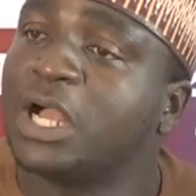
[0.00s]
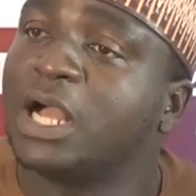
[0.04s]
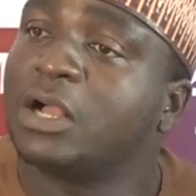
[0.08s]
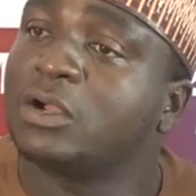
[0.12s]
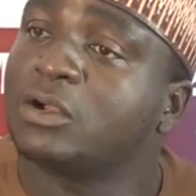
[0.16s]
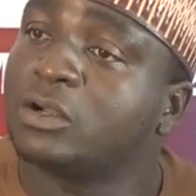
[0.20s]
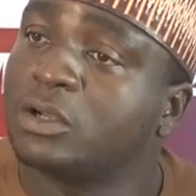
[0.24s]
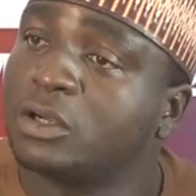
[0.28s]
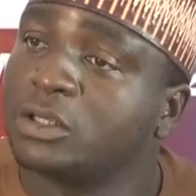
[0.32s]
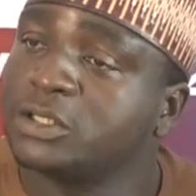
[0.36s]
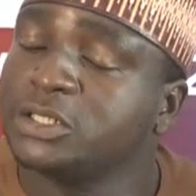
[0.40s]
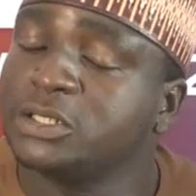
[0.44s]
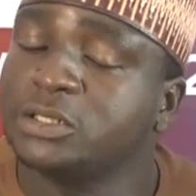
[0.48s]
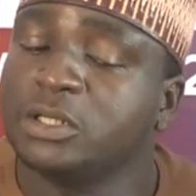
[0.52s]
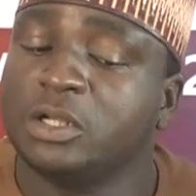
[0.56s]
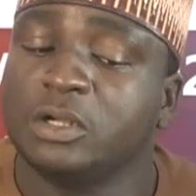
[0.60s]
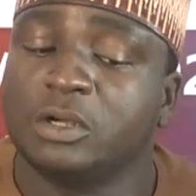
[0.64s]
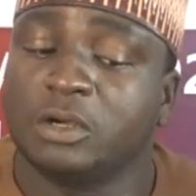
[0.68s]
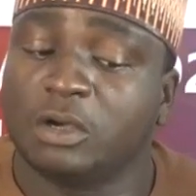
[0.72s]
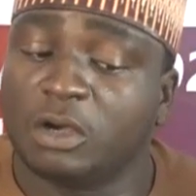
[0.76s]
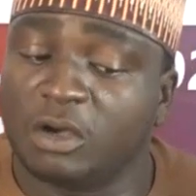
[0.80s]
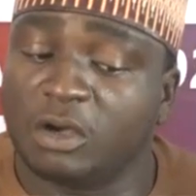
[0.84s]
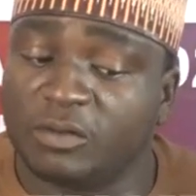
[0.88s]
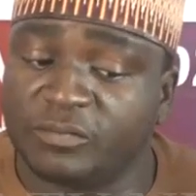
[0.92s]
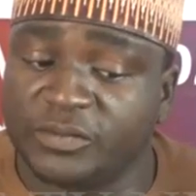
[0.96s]
and corner
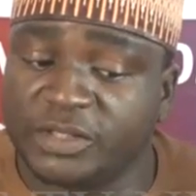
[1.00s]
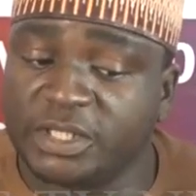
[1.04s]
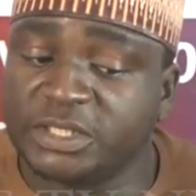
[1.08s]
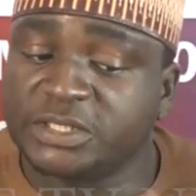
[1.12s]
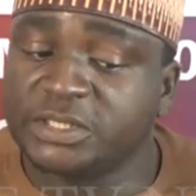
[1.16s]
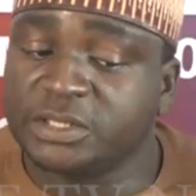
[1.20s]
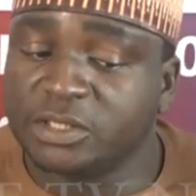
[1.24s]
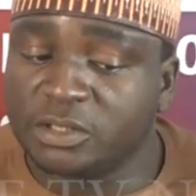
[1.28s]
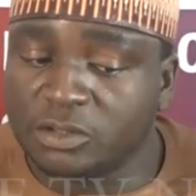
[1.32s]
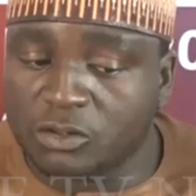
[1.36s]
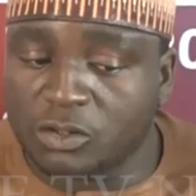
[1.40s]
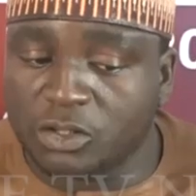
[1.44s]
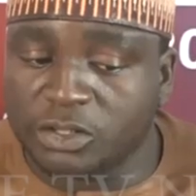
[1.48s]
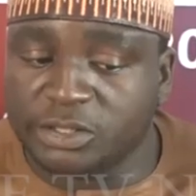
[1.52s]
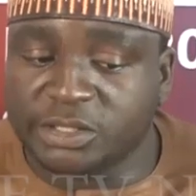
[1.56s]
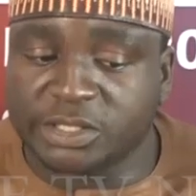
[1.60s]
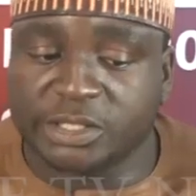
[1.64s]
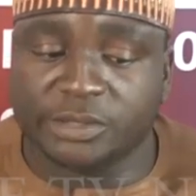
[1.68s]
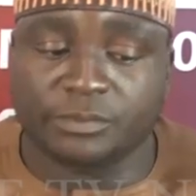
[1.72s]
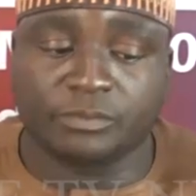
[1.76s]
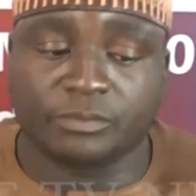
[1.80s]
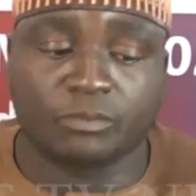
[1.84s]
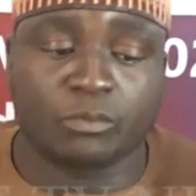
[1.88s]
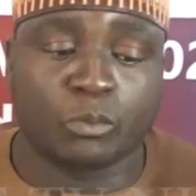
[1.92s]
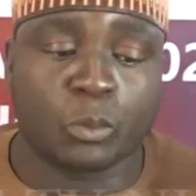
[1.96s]
of this
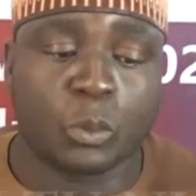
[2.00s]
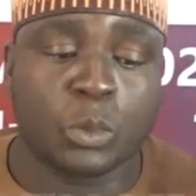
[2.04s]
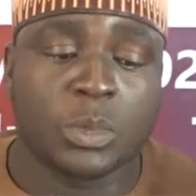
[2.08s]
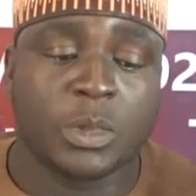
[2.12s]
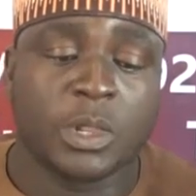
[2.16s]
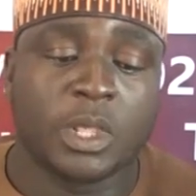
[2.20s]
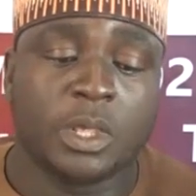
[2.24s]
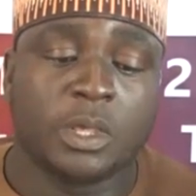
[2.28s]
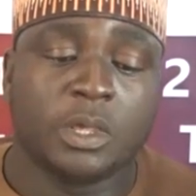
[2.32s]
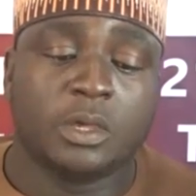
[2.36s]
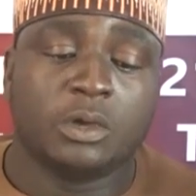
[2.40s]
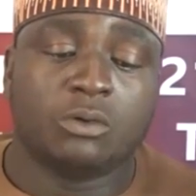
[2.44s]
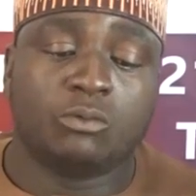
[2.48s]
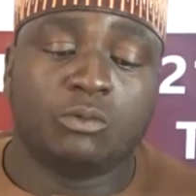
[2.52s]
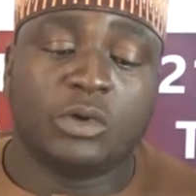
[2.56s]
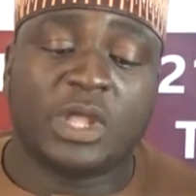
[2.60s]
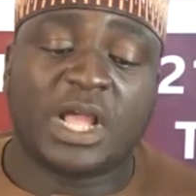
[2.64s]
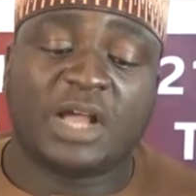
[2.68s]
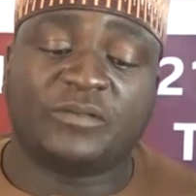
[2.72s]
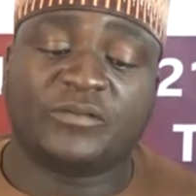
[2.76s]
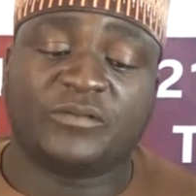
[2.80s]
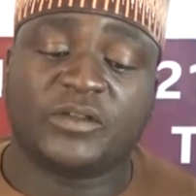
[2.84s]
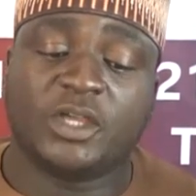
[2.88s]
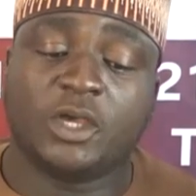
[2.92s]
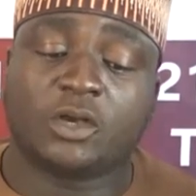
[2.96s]
country. We
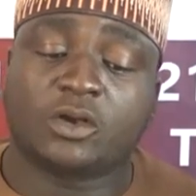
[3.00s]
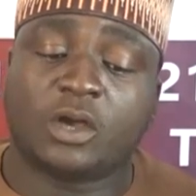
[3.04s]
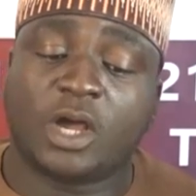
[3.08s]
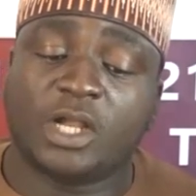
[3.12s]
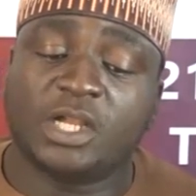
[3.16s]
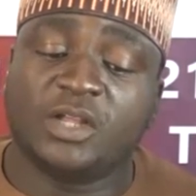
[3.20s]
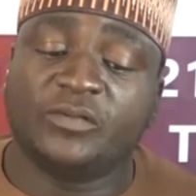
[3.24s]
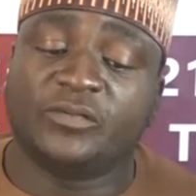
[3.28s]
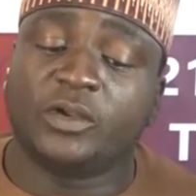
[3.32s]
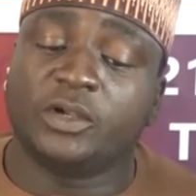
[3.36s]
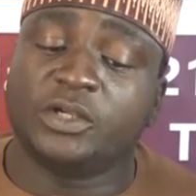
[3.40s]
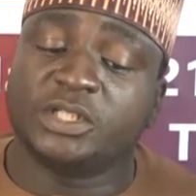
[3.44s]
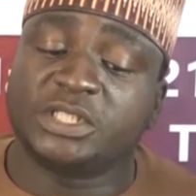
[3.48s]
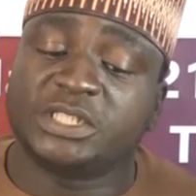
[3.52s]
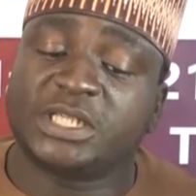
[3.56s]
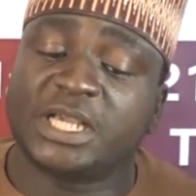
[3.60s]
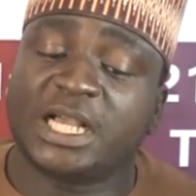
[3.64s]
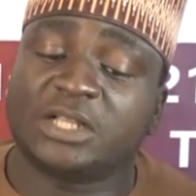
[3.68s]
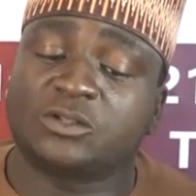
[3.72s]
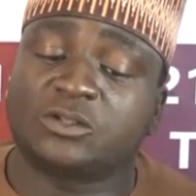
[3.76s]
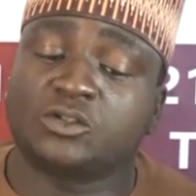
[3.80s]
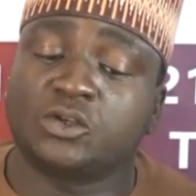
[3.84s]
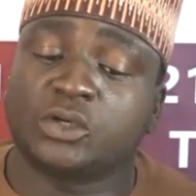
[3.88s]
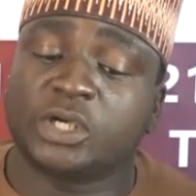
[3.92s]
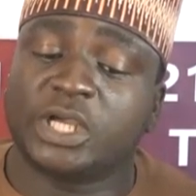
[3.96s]
have equally
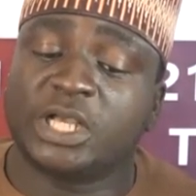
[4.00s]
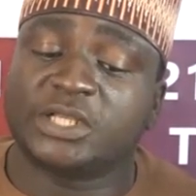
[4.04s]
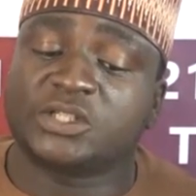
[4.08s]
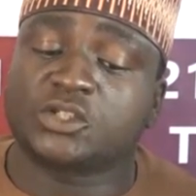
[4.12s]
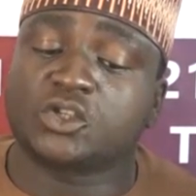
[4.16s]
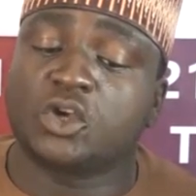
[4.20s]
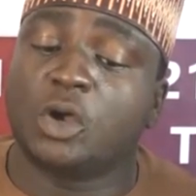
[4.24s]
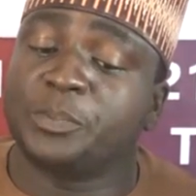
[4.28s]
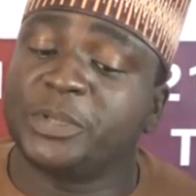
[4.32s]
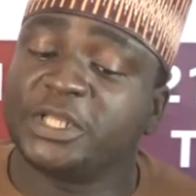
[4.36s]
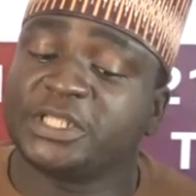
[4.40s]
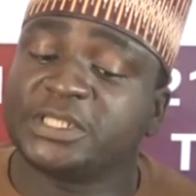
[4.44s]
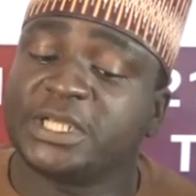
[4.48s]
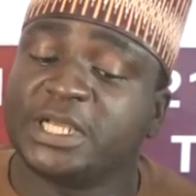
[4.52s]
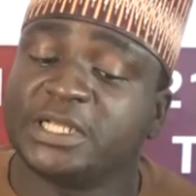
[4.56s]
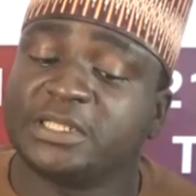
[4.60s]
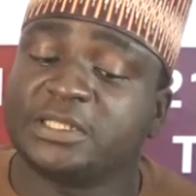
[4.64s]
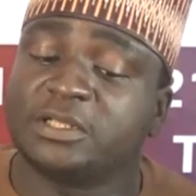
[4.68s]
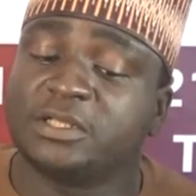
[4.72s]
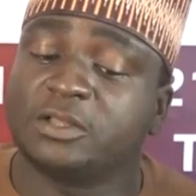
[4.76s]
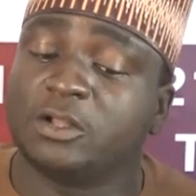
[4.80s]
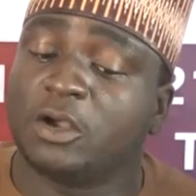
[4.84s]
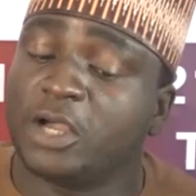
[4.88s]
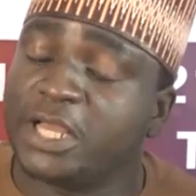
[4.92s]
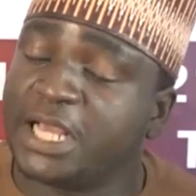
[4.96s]
volunteered to raise
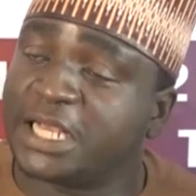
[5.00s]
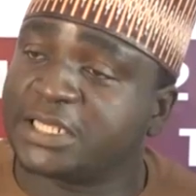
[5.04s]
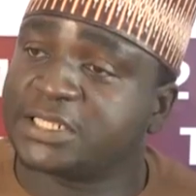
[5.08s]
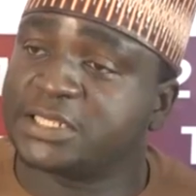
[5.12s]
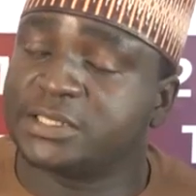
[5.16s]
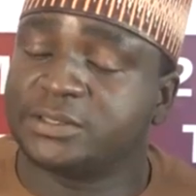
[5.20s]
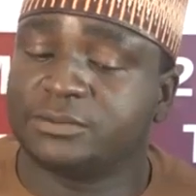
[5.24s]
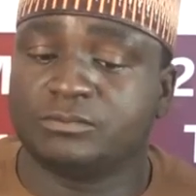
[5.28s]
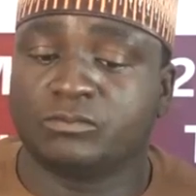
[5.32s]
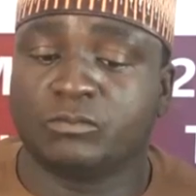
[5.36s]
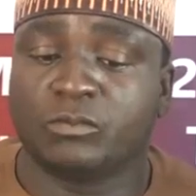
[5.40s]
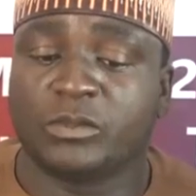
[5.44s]
competent lawyers.